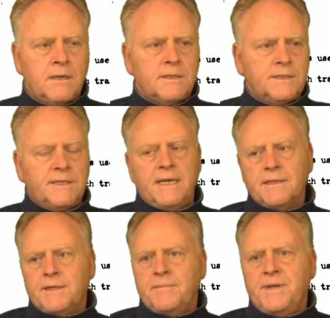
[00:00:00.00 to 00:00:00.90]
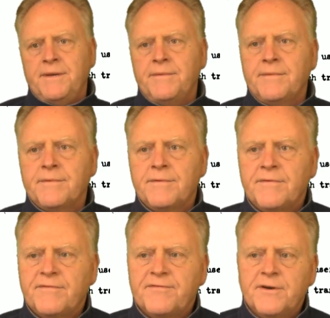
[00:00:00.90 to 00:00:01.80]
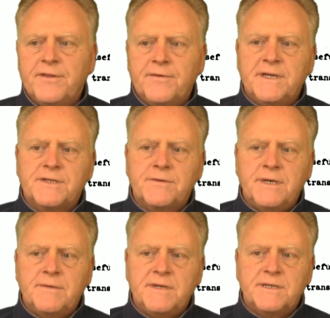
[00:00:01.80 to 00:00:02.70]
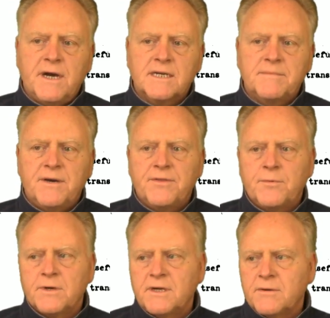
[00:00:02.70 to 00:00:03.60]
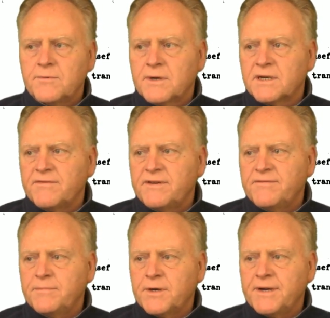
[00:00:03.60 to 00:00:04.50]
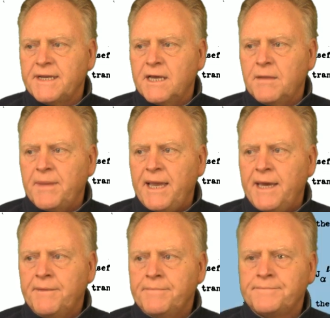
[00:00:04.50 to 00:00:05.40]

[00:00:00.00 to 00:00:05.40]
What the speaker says: to get a little bit further into it, we talked about the work of Murray Gell-Mann,